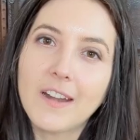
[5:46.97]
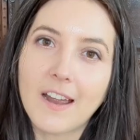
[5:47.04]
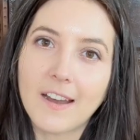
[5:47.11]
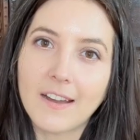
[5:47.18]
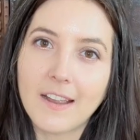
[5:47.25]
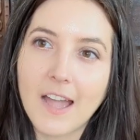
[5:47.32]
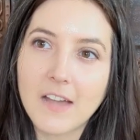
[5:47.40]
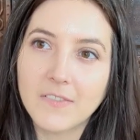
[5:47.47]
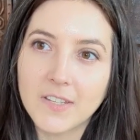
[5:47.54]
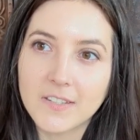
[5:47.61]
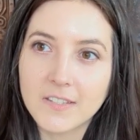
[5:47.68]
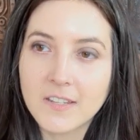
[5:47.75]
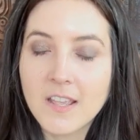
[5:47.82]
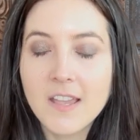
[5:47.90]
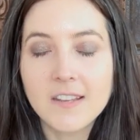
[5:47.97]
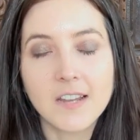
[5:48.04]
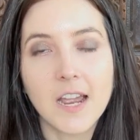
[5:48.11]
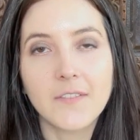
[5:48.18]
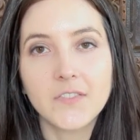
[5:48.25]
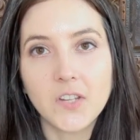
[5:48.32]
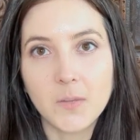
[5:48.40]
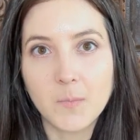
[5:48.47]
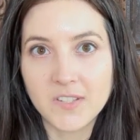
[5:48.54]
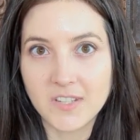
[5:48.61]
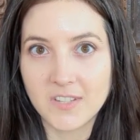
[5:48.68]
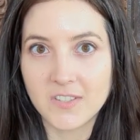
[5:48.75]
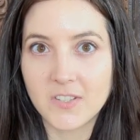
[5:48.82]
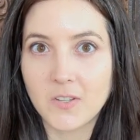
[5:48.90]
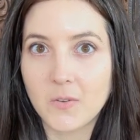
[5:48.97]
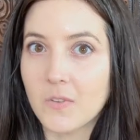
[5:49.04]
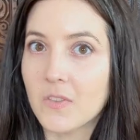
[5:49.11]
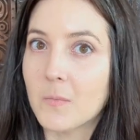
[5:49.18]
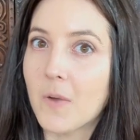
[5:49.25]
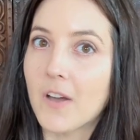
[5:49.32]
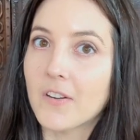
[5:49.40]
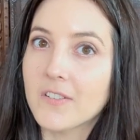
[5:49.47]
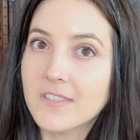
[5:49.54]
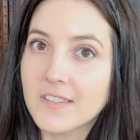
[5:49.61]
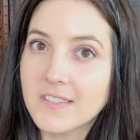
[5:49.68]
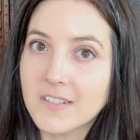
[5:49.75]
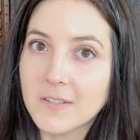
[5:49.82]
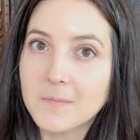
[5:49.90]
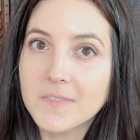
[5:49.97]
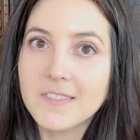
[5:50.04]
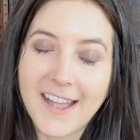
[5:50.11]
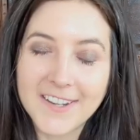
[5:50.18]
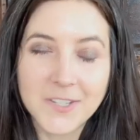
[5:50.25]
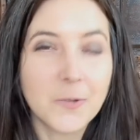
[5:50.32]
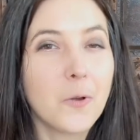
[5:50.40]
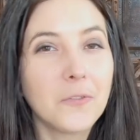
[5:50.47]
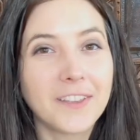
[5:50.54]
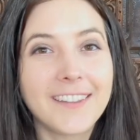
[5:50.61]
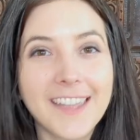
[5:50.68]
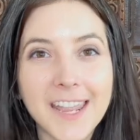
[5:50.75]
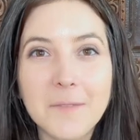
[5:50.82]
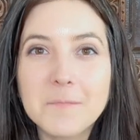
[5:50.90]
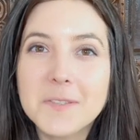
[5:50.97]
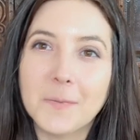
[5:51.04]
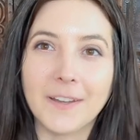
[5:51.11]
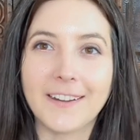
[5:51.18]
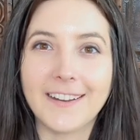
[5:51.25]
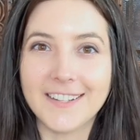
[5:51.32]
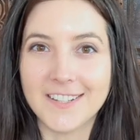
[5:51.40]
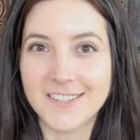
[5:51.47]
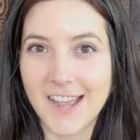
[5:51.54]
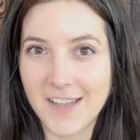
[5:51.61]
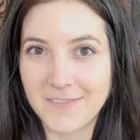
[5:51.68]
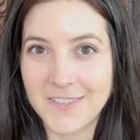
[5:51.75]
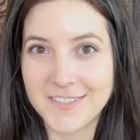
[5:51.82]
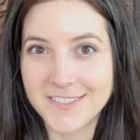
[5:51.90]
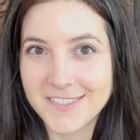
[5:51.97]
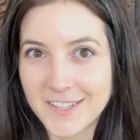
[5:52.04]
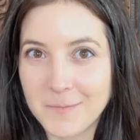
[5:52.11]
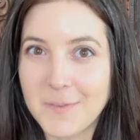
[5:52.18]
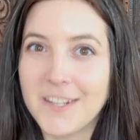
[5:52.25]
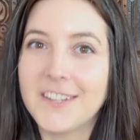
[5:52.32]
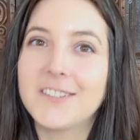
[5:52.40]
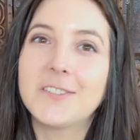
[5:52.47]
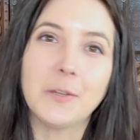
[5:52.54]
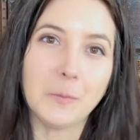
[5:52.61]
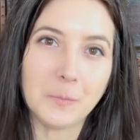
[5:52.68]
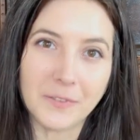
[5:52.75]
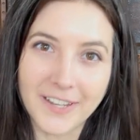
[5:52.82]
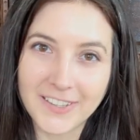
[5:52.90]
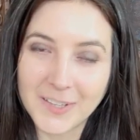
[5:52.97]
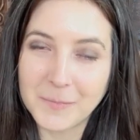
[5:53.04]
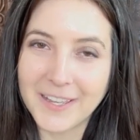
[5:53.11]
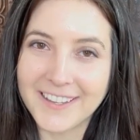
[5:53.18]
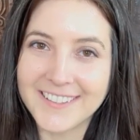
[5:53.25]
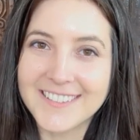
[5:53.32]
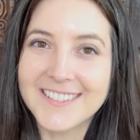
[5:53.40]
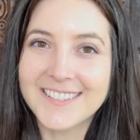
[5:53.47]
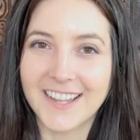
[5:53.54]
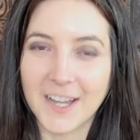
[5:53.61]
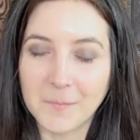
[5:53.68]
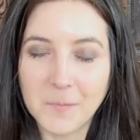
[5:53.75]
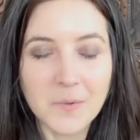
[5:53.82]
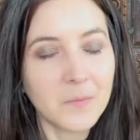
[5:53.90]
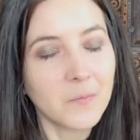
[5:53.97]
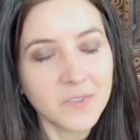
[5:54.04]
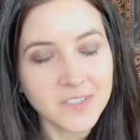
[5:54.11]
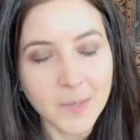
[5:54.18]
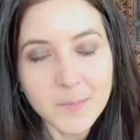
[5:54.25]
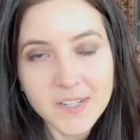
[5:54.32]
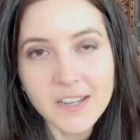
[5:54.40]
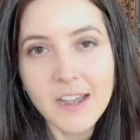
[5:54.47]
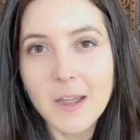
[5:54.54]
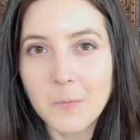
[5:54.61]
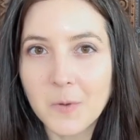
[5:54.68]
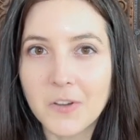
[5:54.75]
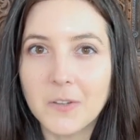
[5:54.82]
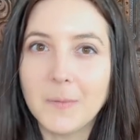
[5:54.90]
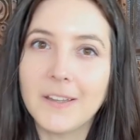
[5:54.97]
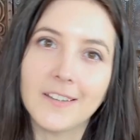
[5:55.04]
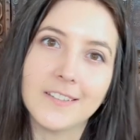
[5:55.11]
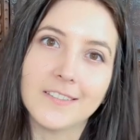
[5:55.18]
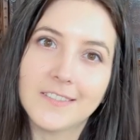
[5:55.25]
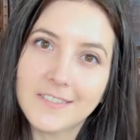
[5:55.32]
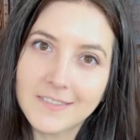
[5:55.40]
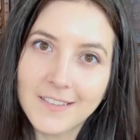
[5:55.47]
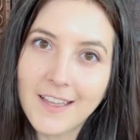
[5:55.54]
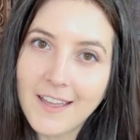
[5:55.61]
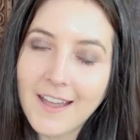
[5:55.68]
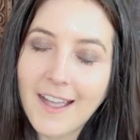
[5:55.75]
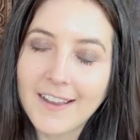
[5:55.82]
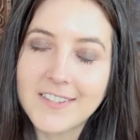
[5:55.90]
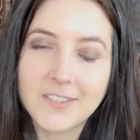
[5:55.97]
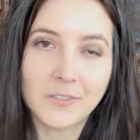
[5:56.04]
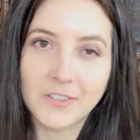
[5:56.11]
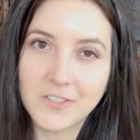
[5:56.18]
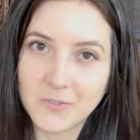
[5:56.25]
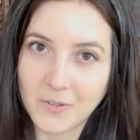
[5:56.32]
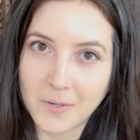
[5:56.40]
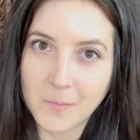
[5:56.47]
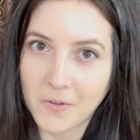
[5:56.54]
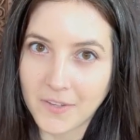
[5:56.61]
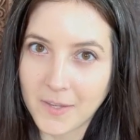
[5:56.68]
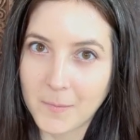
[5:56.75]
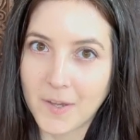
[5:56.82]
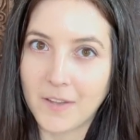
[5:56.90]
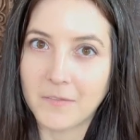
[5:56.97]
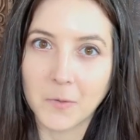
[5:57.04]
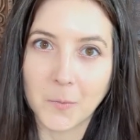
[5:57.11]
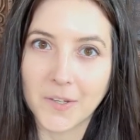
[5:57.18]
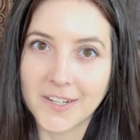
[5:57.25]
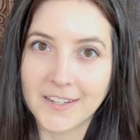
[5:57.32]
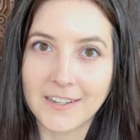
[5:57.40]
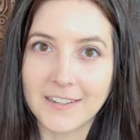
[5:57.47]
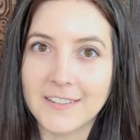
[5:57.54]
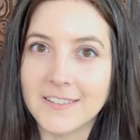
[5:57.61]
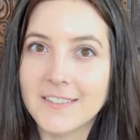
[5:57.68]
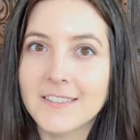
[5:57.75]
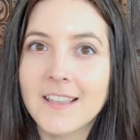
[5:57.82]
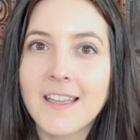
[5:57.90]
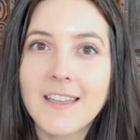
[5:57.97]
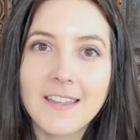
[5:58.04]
I haven't dived too much into in the modern systems. I do own the games, but I just haven't committed to playing them yet. Someday I will, because I still enjoy Pokemon for what it is.